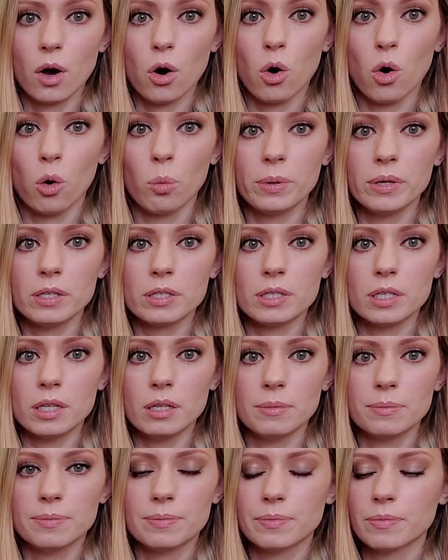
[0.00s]
open D,
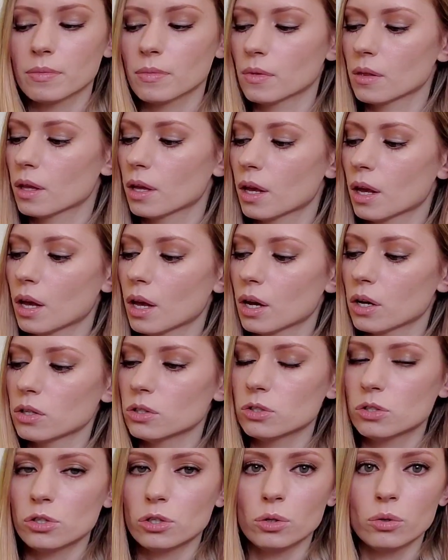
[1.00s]

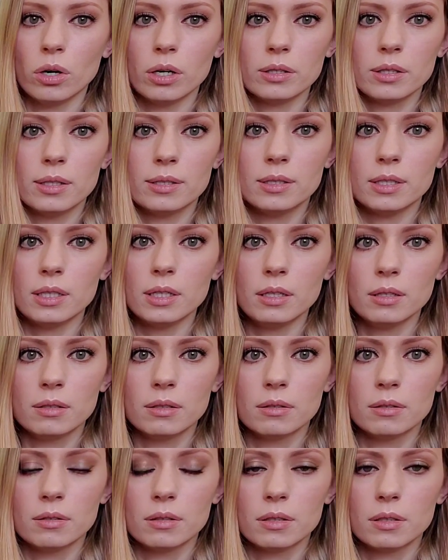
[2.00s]
2 on the D,
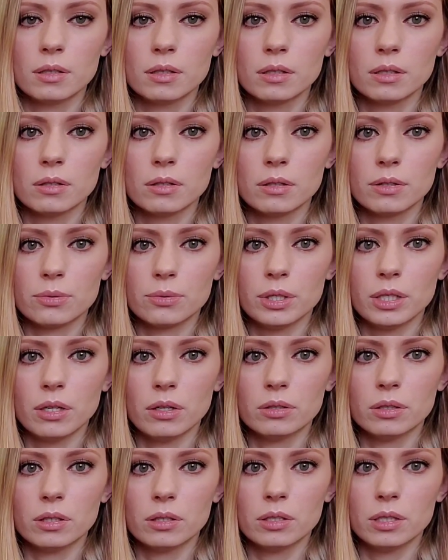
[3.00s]
3
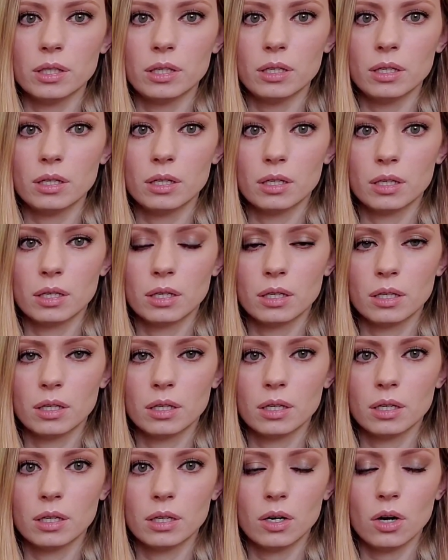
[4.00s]
on the D,
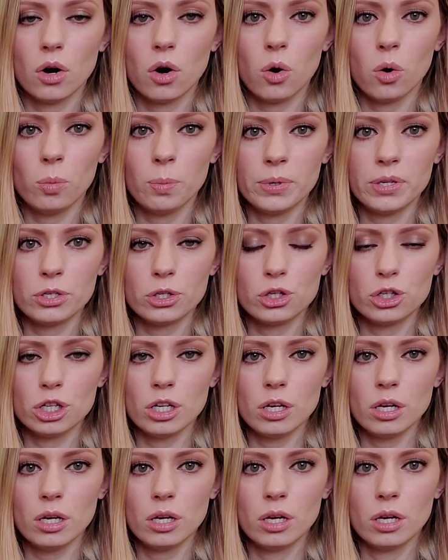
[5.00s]
open
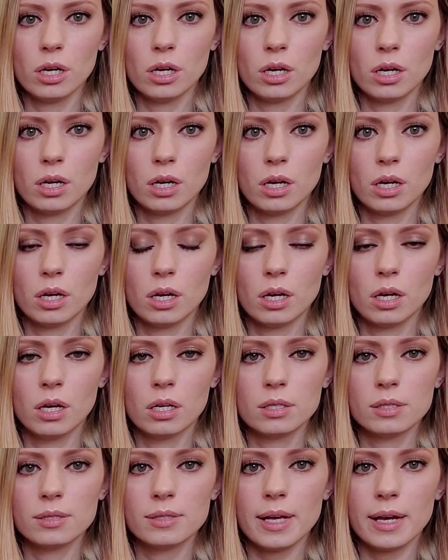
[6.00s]
G,
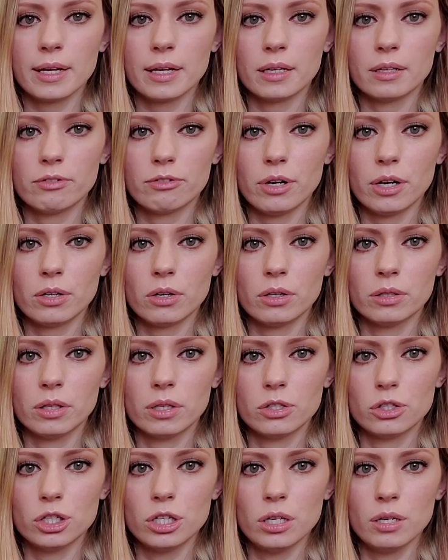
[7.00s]
2nd fret on
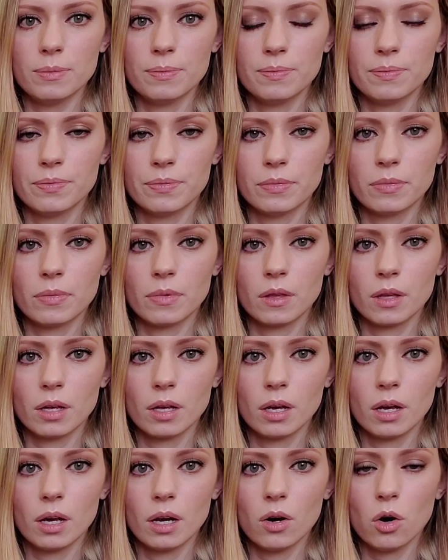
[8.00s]
the G,
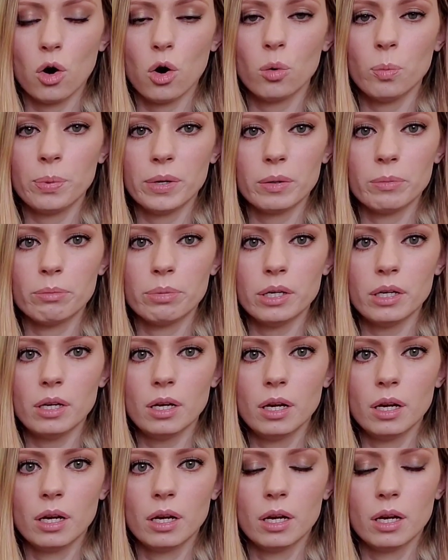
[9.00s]
open B,
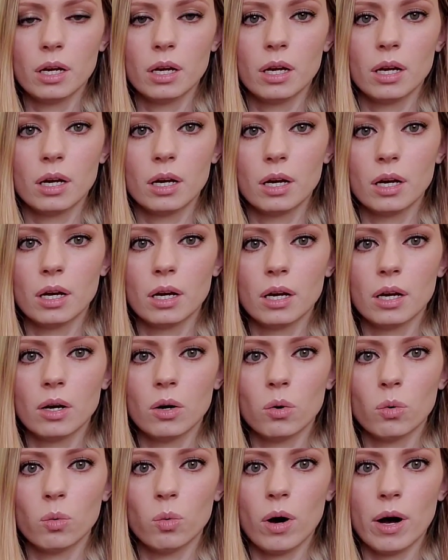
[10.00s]

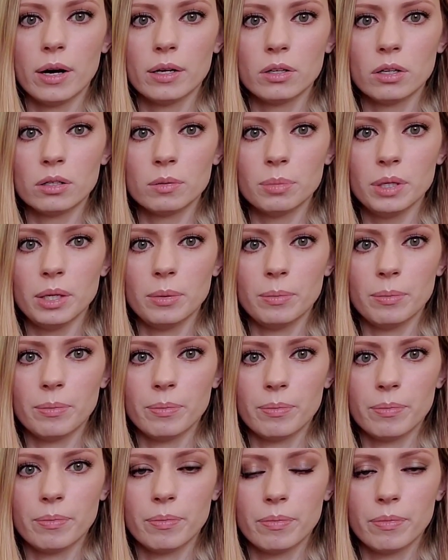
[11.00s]
1 on B.
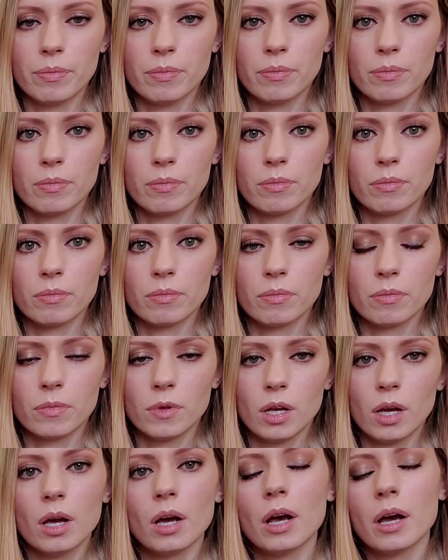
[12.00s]

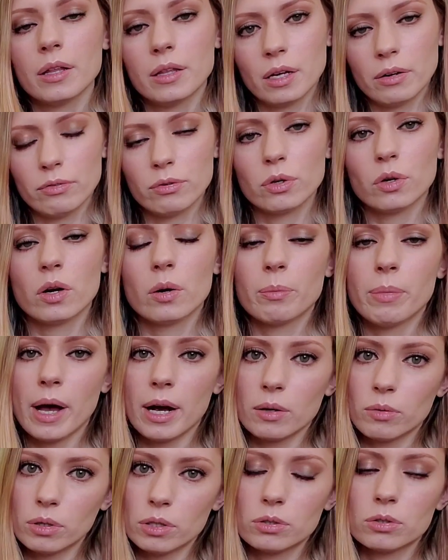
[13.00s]
And then if we're going
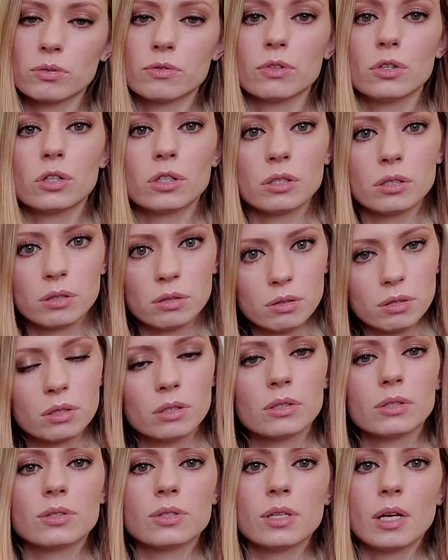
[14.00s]
backwards, of course,
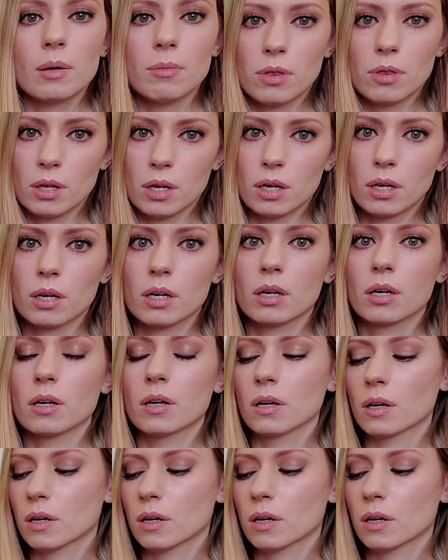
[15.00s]
same thing.